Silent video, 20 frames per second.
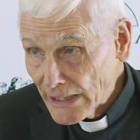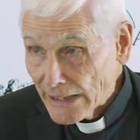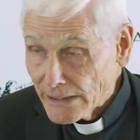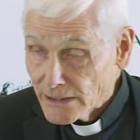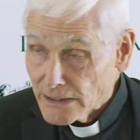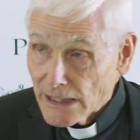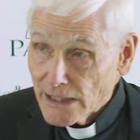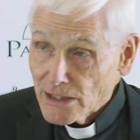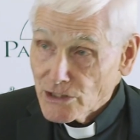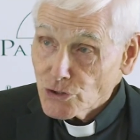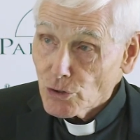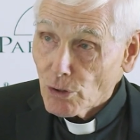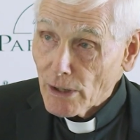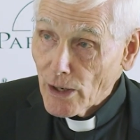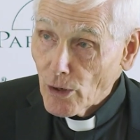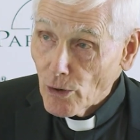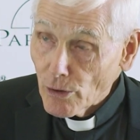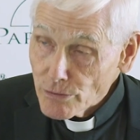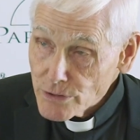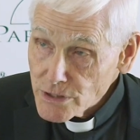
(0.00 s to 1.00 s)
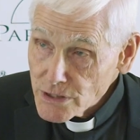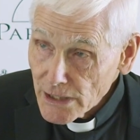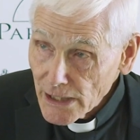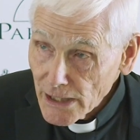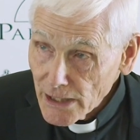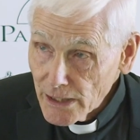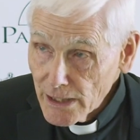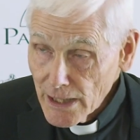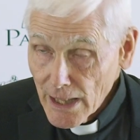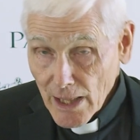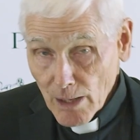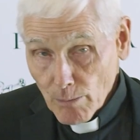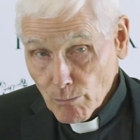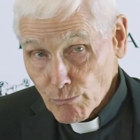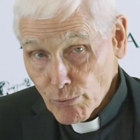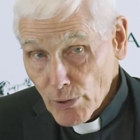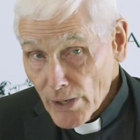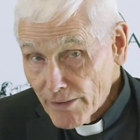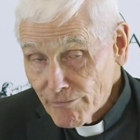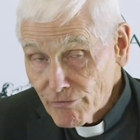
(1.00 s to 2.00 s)
And so I always say,
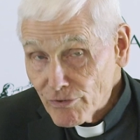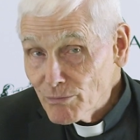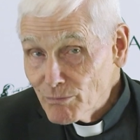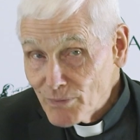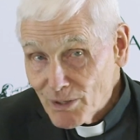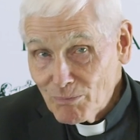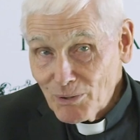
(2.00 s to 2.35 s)
pray for me,